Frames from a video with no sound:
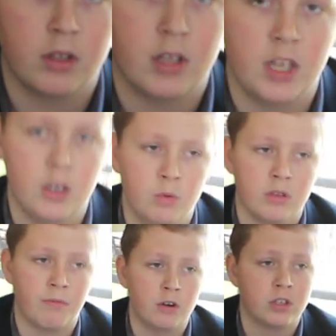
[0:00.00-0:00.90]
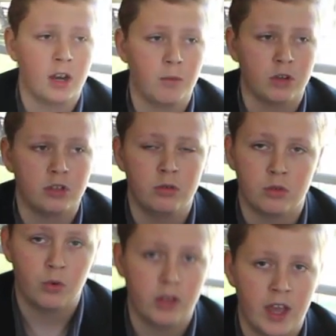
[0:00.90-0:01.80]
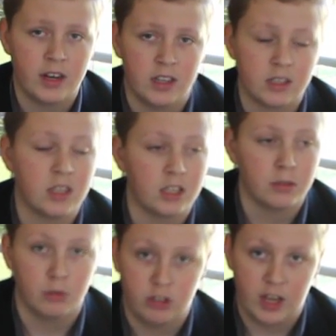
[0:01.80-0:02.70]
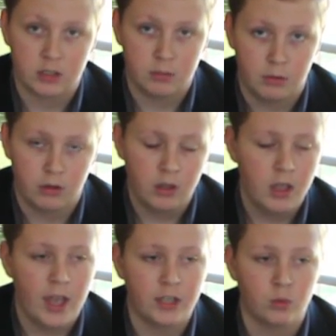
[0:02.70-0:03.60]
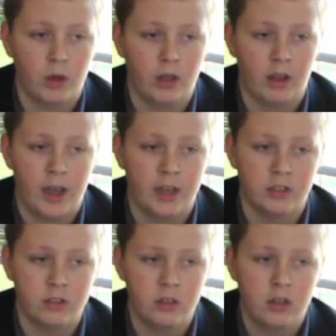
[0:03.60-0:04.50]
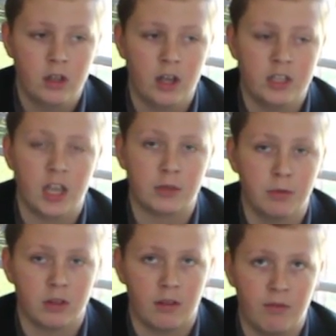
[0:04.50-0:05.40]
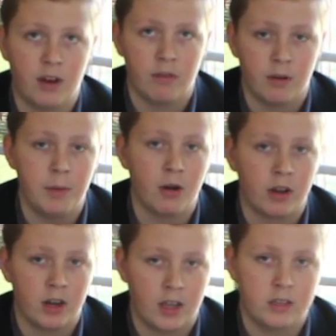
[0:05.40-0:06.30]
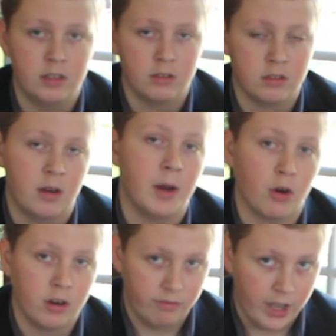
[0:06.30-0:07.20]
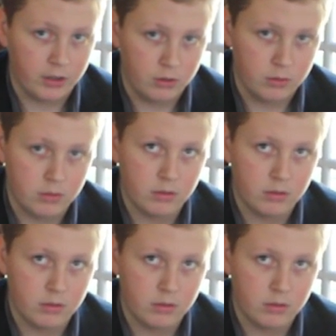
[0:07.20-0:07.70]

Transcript: It also starts showing the first development of an American language by introducing new vocabulary and pronunciation to words.